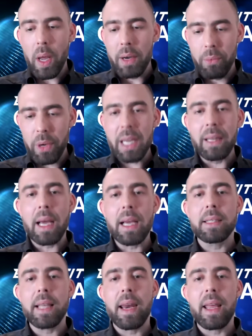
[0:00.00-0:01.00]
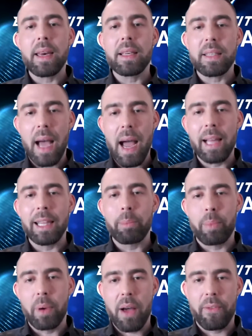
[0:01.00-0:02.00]
and realize that it is highly
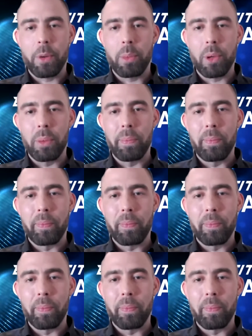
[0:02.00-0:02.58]
profitable.